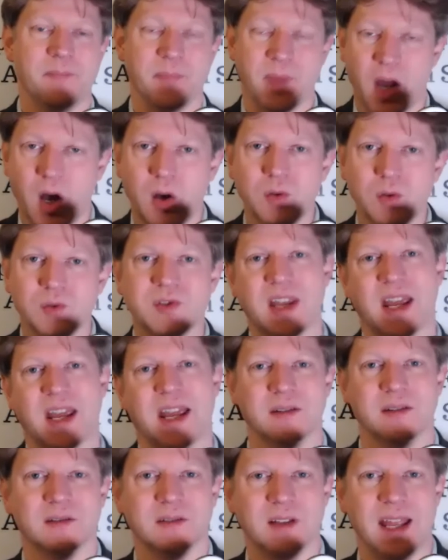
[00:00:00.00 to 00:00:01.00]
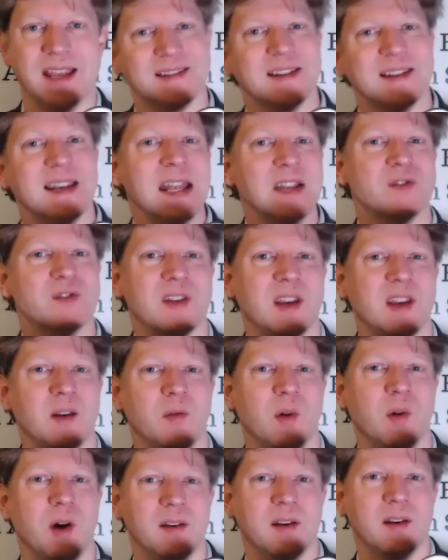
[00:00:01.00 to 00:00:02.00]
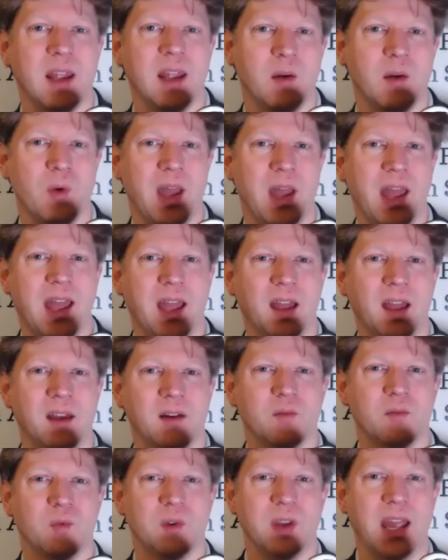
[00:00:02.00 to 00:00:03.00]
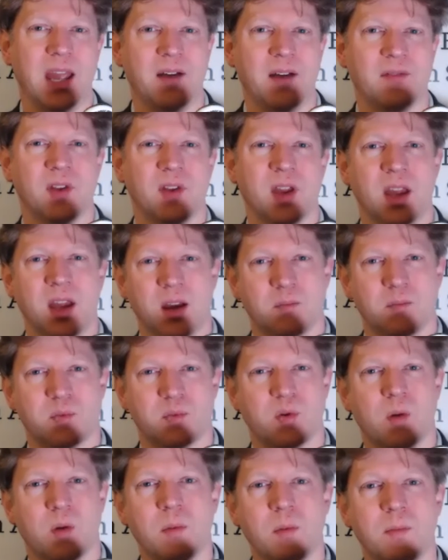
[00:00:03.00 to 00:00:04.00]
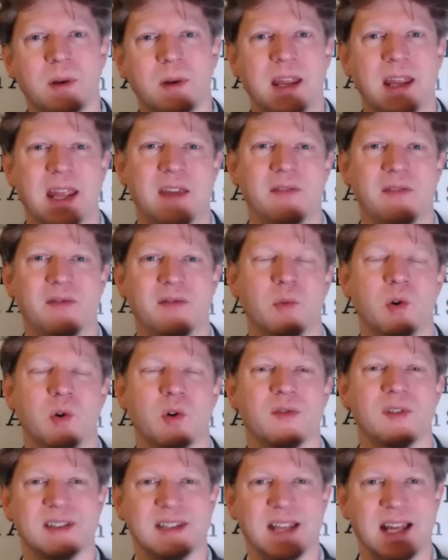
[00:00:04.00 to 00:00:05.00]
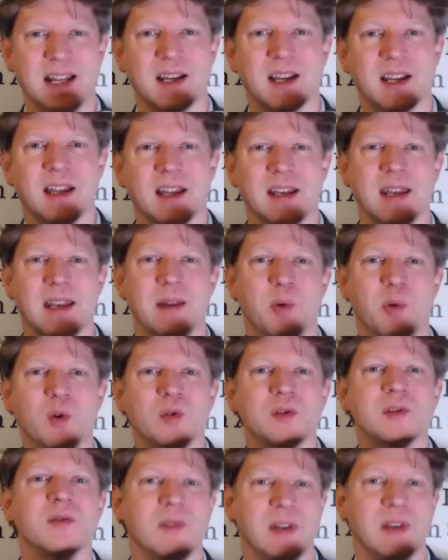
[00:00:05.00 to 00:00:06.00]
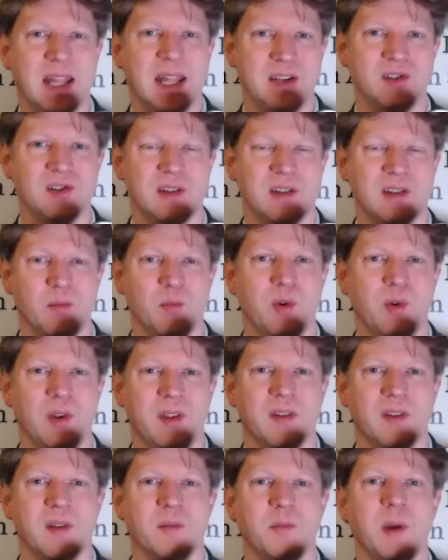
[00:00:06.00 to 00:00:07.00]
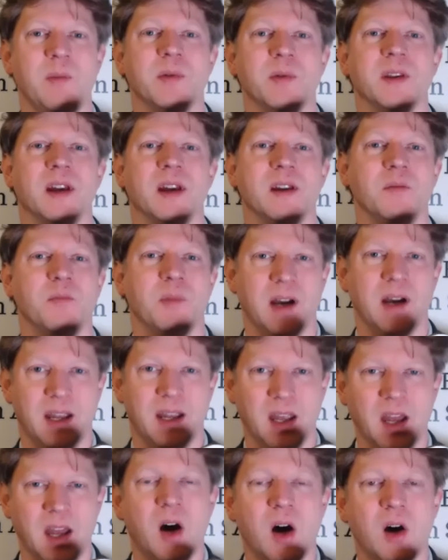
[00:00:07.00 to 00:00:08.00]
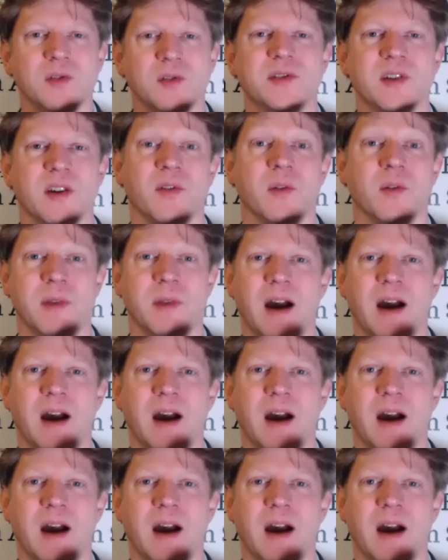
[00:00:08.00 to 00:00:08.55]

Wholesale is an interesting one where we have probably even more of a delicate and important relationship with the people that you buy wholesale from.